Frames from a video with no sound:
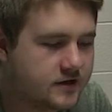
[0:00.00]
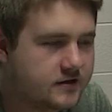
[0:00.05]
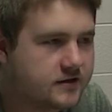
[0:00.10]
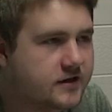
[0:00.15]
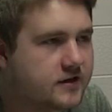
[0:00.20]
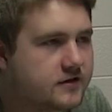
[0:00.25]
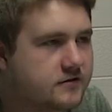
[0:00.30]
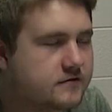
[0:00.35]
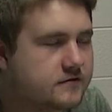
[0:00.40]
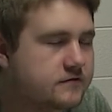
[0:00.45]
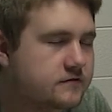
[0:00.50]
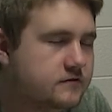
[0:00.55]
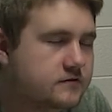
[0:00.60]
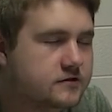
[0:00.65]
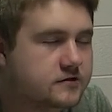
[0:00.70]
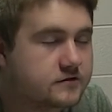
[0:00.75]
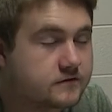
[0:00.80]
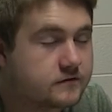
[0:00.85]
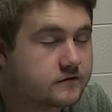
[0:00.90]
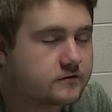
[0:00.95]
And then the
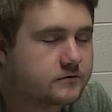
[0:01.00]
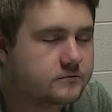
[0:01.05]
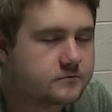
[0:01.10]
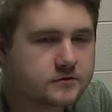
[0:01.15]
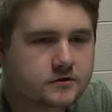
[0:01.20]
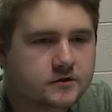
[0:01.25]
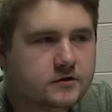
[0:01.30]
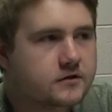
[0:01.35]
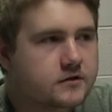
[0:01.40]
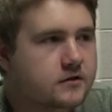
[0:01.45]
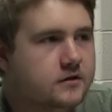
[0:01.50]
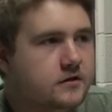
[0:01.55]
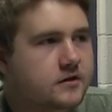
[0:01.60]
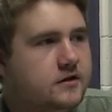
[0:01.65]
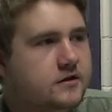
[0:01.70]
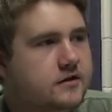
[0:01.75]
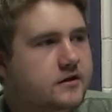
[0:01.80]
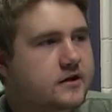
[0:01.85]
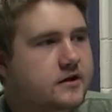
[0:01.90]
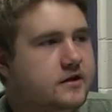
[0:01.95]
Flash film.
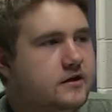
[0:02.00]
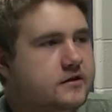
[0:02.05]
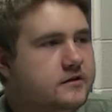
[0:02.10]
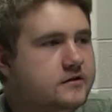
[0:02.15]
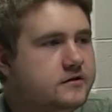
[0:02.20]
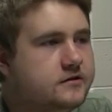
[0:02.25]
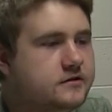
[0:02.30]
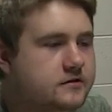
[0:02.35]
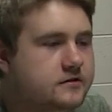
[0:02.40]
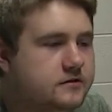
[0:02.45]
And then...